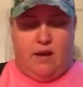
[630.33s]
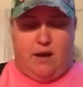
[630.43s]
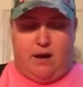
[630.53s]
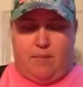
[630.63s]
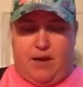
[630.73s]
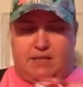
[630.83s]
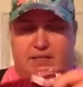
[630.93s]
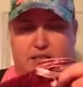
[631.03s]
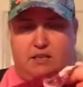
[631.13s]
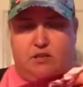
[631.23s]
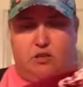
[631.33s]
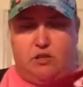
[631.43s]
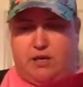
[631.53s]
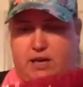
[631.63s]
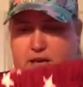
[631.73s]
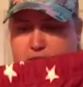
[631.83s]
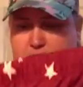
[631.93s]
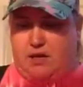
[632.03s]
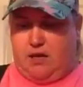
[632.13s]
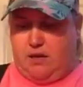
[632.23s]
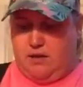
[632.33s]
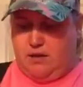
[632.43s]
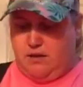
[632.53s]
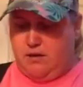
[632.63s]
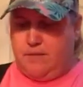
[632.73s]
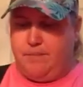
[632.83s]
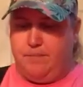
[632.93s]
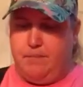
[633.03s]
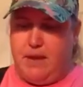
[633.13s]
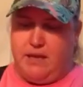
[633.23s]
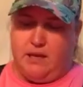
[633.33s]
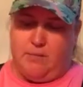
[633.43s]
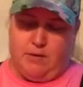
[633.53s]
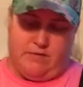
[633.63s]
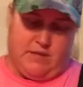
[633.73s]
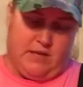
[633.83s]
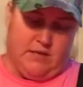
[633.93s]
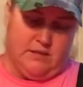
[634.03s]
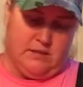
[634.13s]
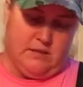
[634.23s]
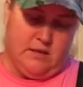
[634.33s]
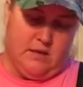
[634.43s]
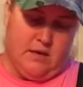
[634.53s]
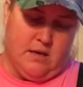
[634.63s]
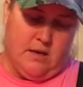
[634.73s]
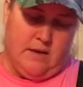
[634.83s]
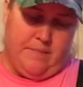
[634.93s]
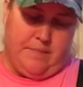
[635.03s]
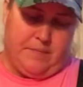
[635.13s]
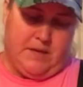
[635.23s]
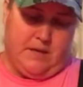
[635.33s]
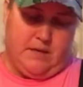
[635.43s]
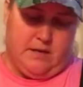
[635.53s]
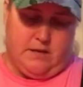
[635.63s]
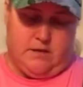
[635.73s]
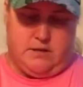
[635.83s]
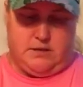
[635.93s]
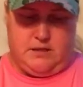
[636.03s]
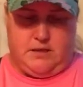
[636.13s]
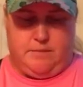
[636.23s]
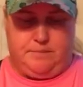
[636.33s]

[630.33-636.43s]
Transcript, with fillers: I did look at the makeup of these, and let's see.